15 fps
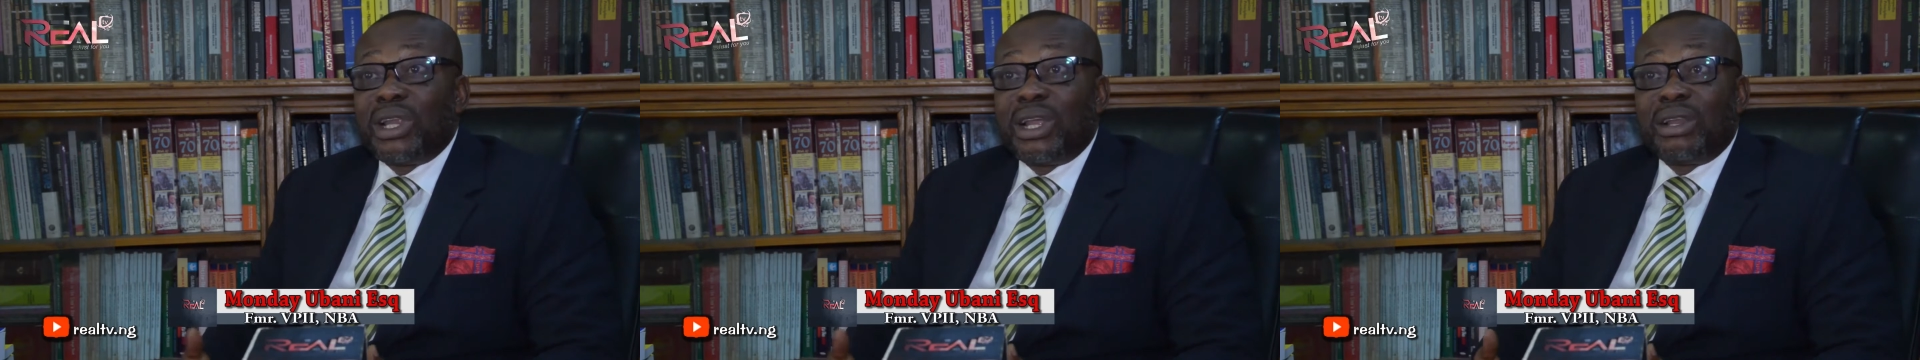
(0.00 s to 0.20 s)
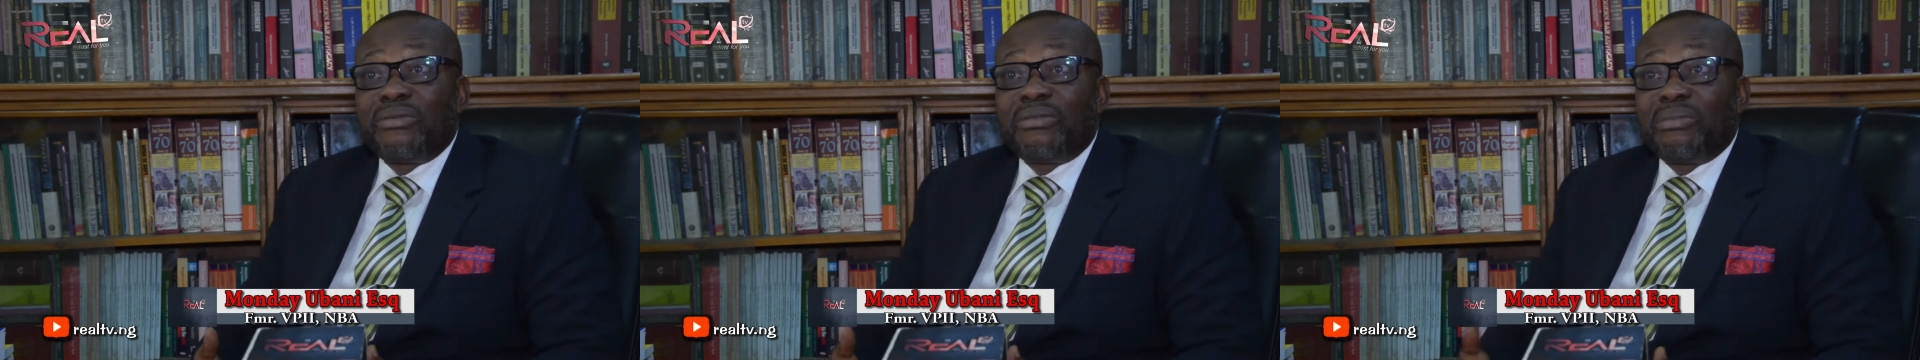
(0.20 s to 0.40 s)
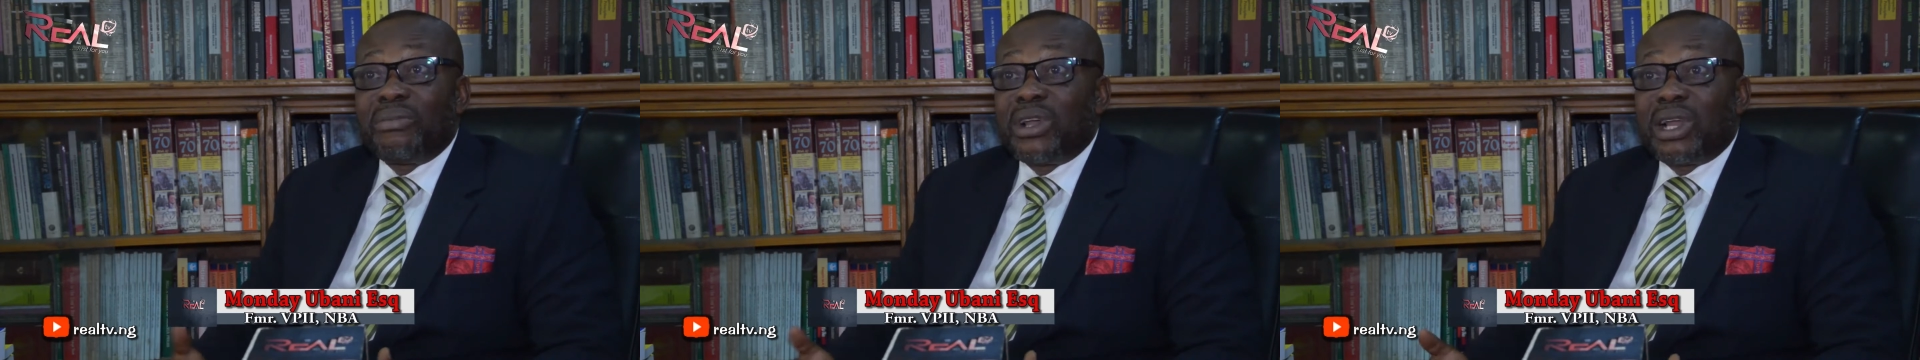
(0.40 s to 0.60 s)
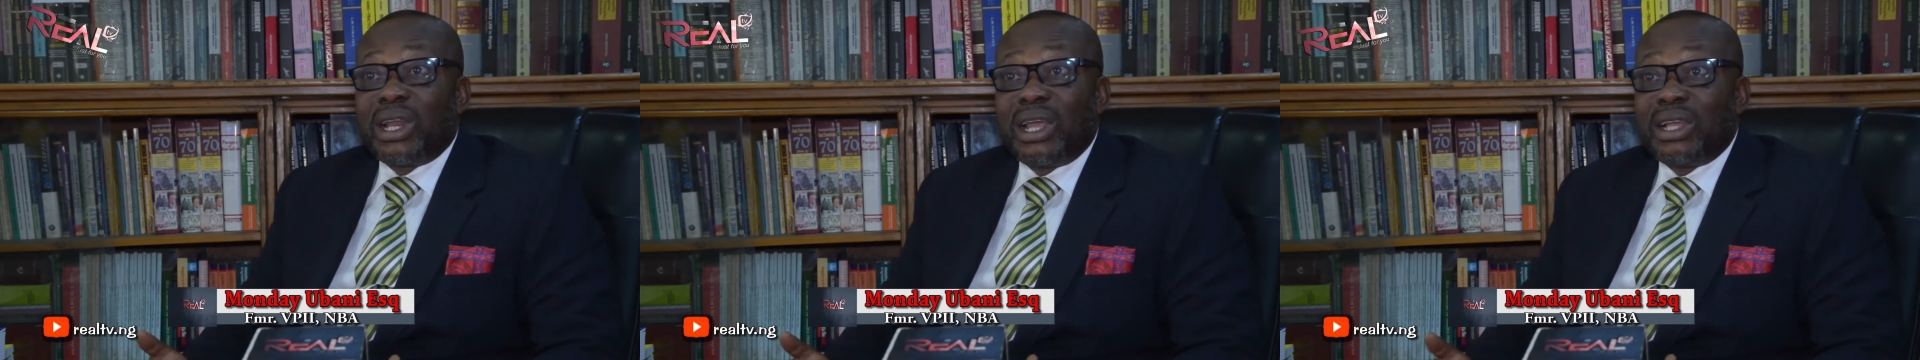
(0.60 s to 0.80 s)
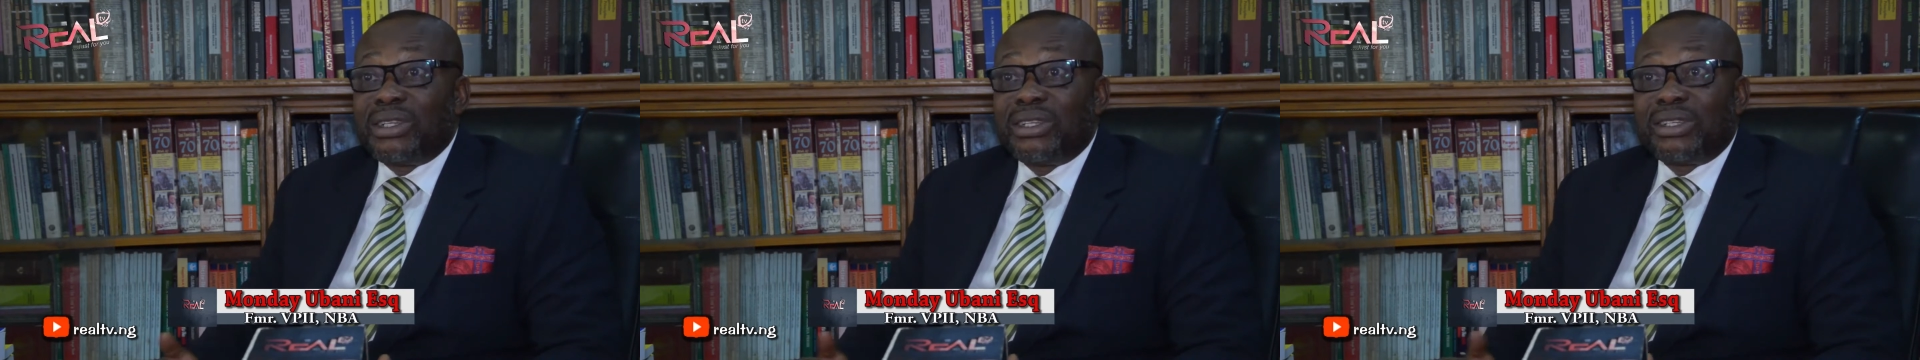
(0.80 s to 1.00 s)
and the farmer
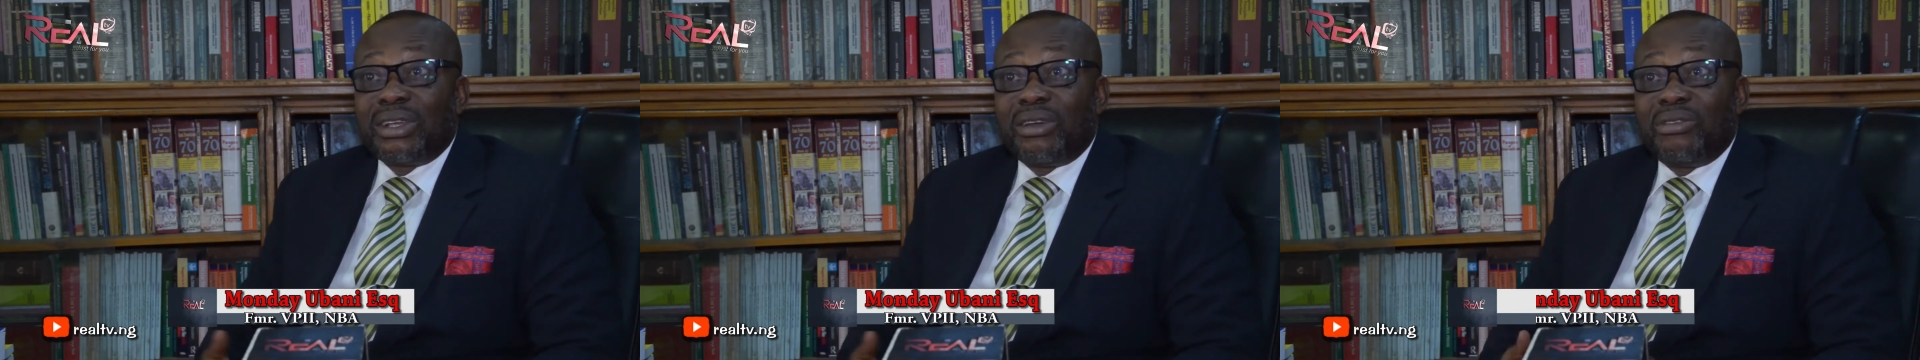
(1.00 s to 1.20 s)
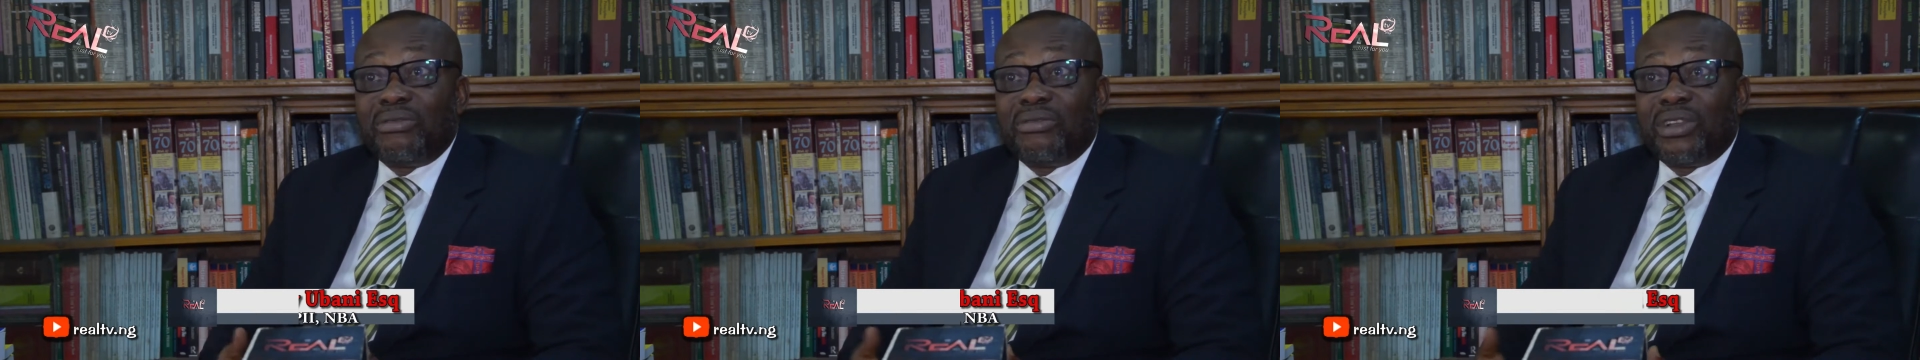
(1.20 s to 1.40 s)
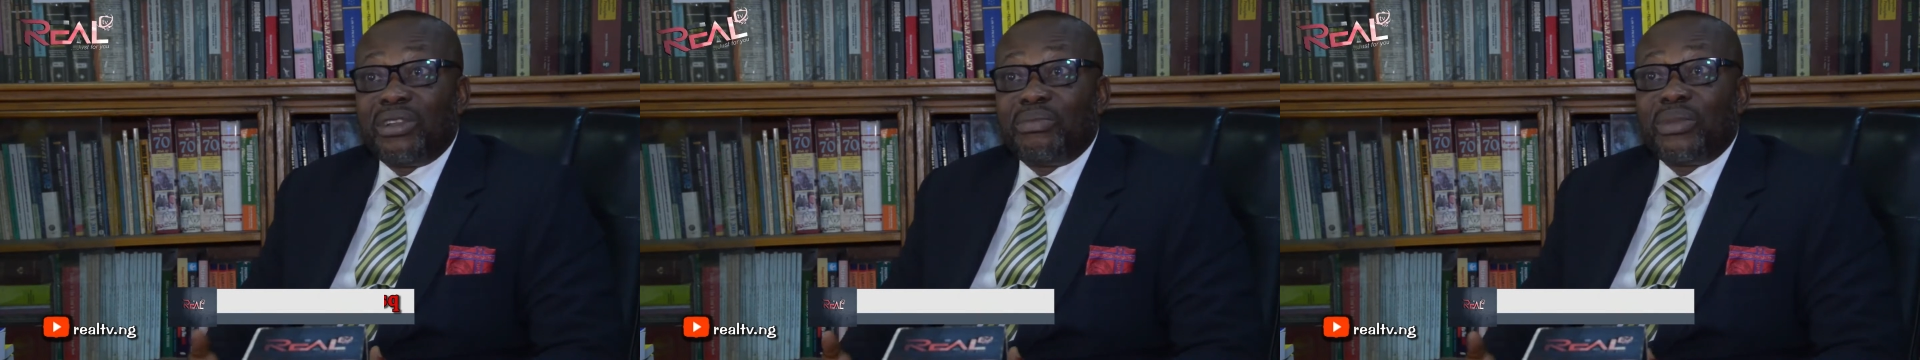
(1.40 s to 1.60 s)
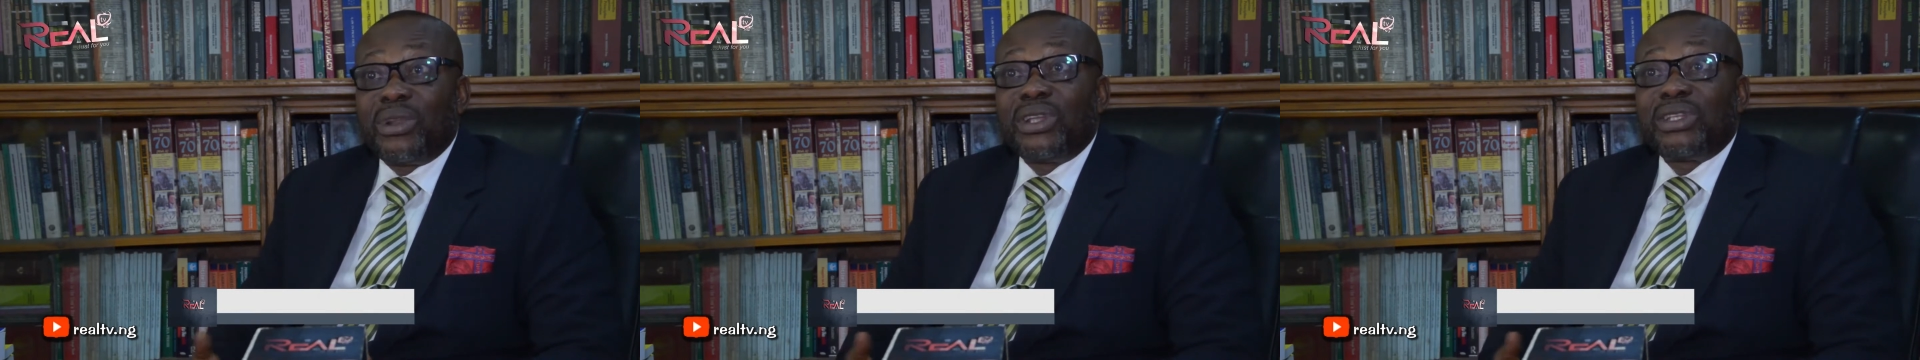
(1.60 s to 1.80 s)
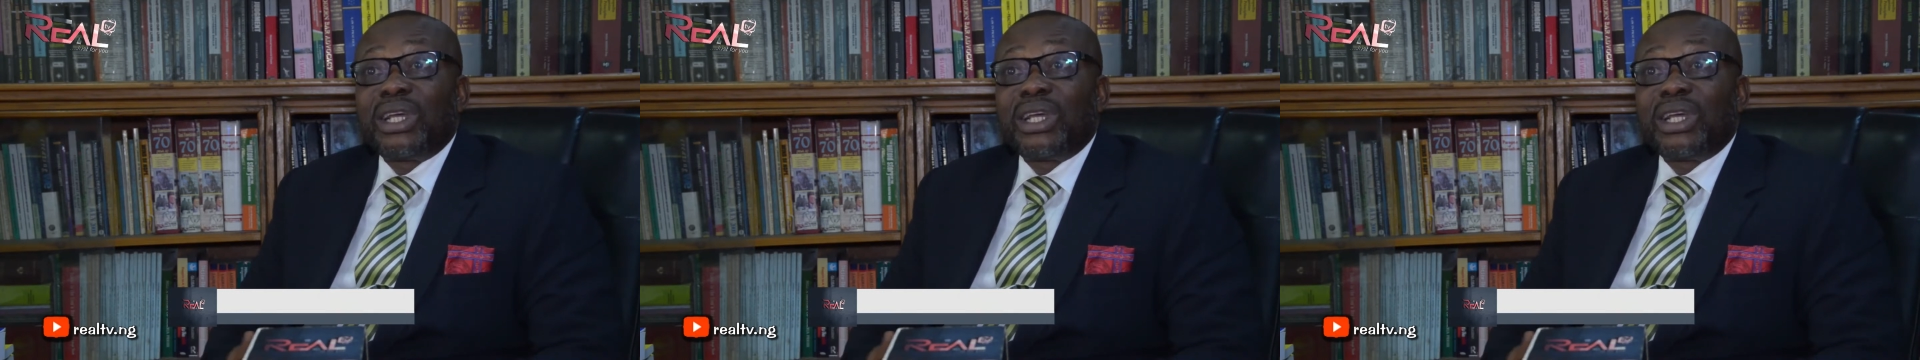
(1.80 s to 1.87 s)
clashes all over the place,